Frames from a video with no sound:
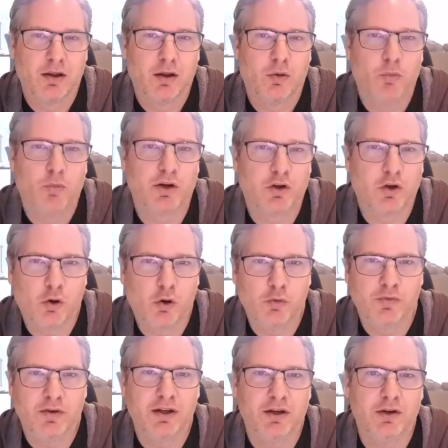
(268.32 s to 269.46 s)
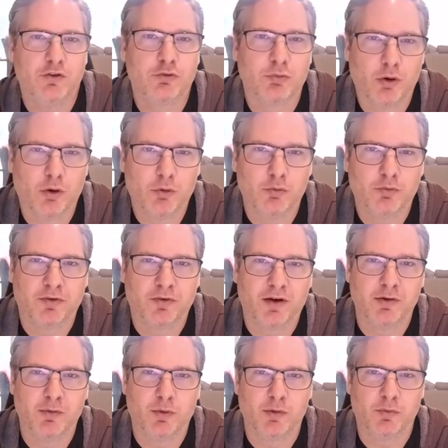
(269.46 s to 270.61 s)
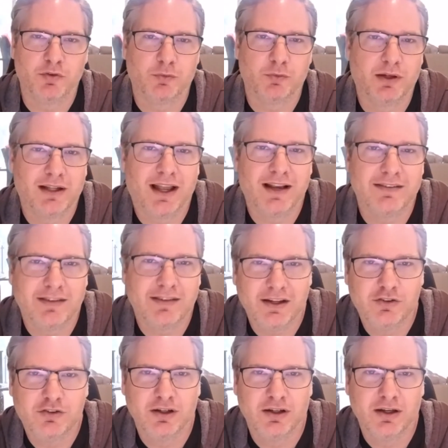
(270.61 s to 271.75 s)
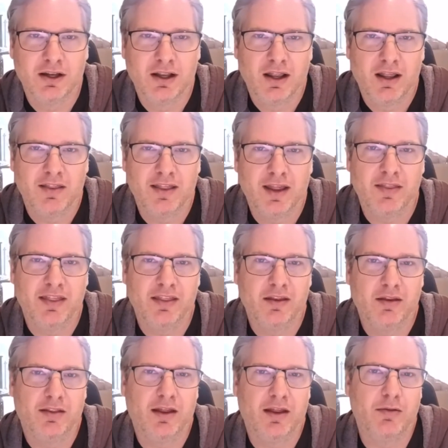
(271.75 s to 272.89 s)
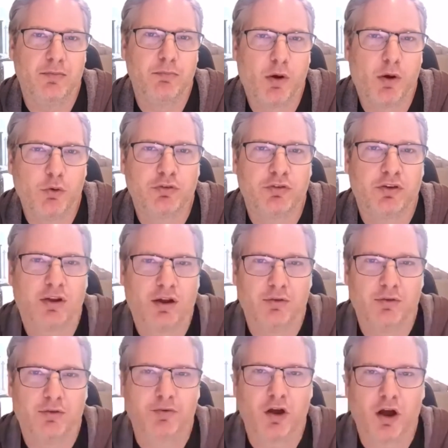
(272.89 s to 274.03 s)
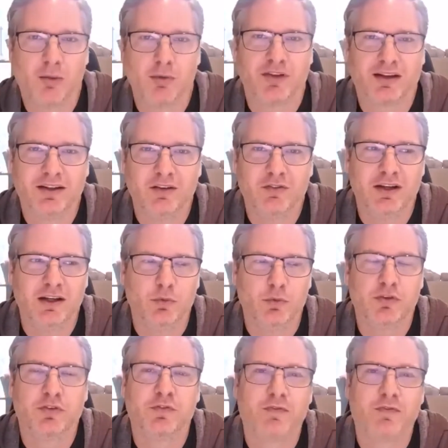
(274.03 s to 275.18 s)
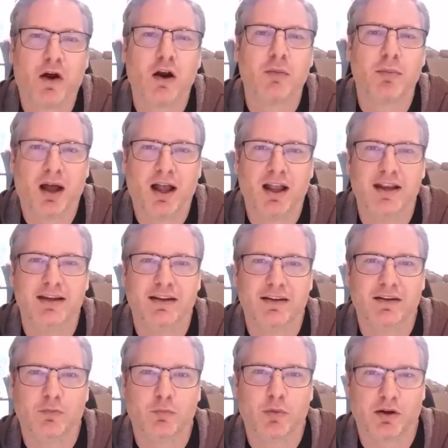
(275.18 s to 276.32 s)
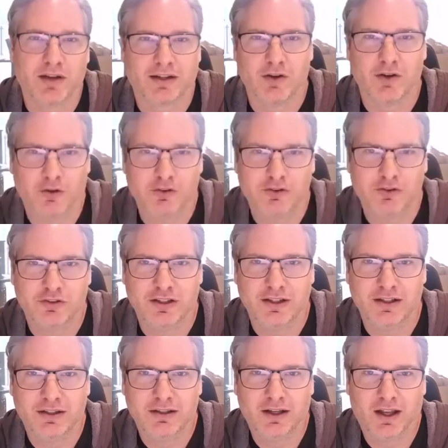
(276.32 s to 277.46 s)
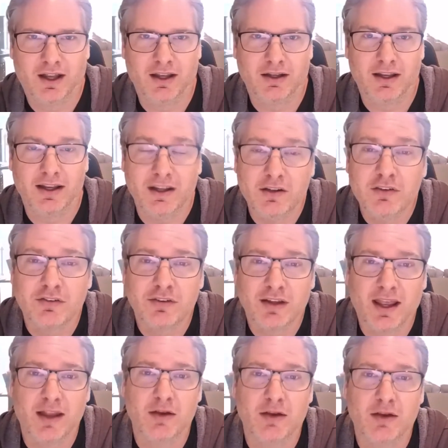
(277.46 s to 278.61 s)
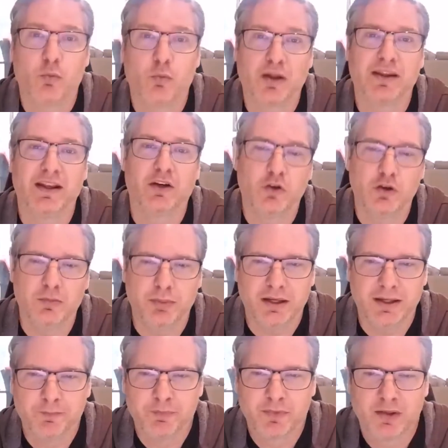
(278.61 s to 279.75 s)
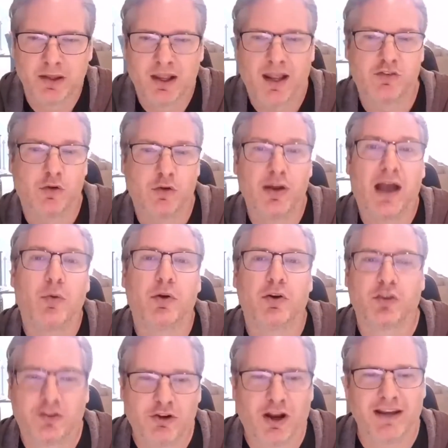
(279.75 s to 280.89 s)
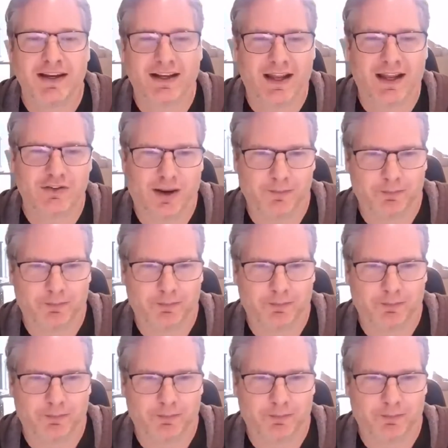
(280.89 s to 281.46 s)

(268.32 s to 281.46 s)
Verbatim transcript: What COVID drove for everyone was a realization that most of commerce activity was far behind where technology is and what it could be. And so now we're trying to catch up.